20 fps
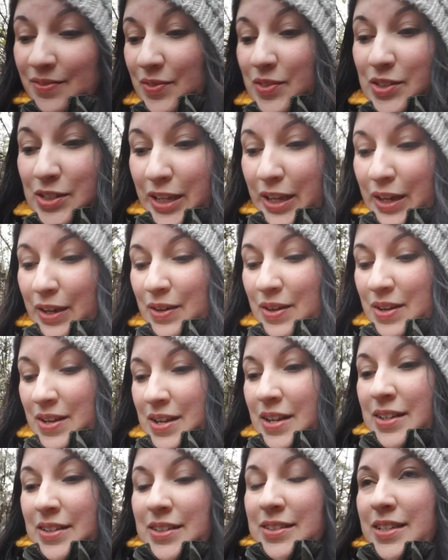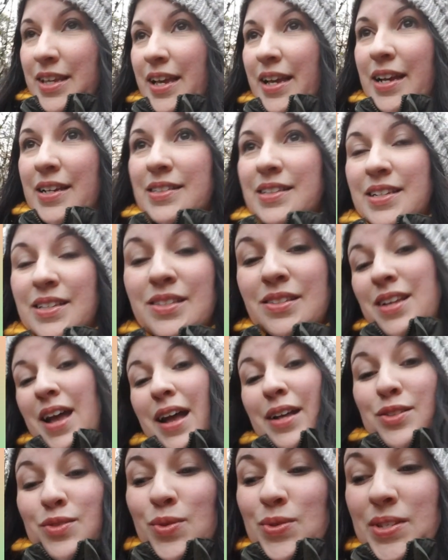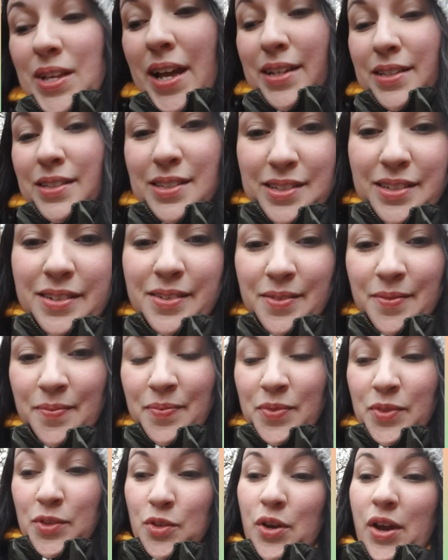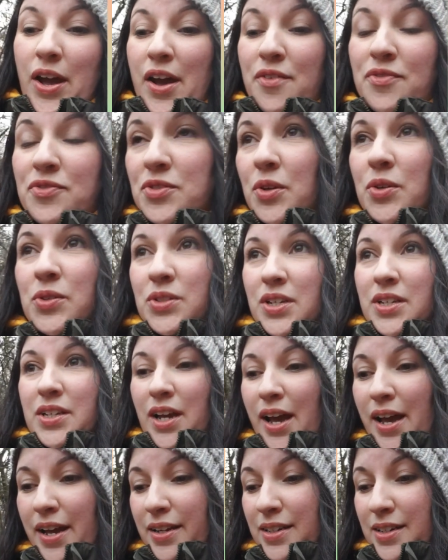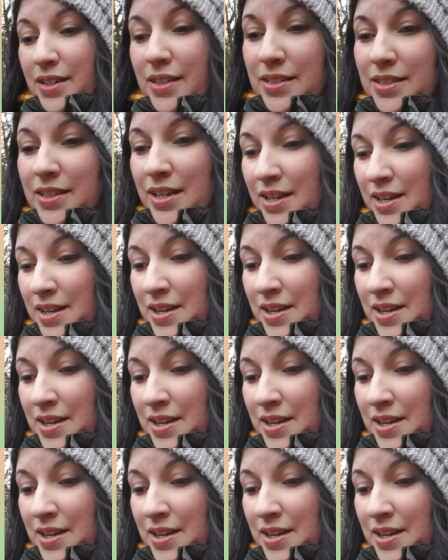So the thing is, it starts with us to have those kindness,